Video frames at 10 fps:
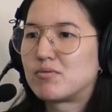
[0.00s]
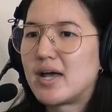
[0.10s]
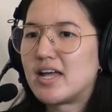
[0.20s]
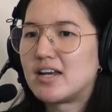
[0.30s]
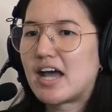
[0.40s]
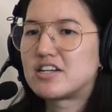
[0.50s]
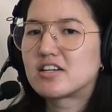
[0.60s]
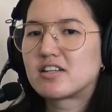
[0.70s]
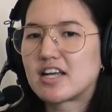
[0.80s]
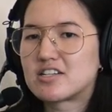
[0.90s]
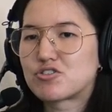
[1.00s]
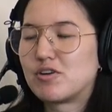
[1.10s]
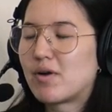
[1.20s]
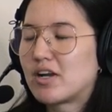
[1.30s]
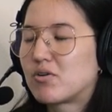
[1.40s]
When I took like a
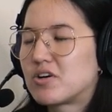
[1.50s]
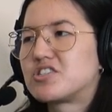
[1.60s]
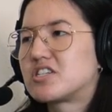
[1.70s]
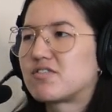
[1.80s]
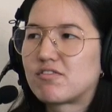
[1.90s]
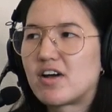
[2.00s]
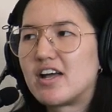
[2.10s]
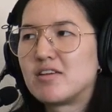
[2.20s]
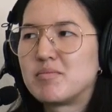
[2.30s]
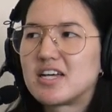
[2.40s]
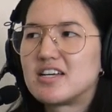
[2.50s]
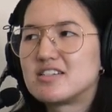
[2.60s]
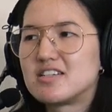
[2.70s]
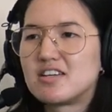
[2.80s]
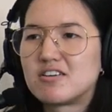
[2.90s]
screenwriting course just for fun
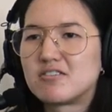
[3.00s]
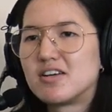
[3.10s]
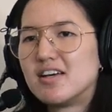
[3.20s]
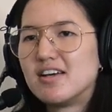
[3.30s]
because, you know,